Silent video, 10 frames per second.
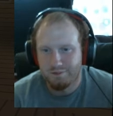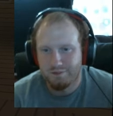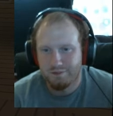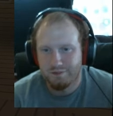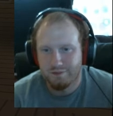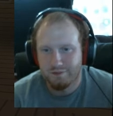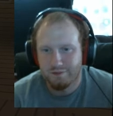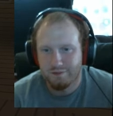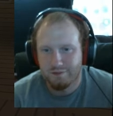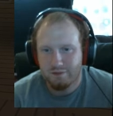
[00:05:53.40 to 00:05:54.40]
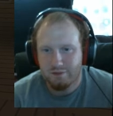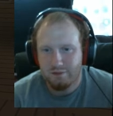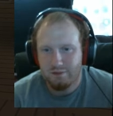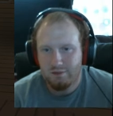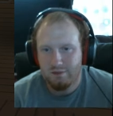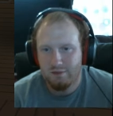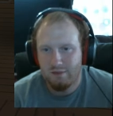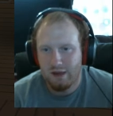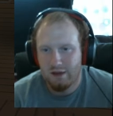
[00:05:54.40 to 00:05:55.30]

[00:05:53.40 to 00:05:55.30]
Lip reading: Nobody speaks.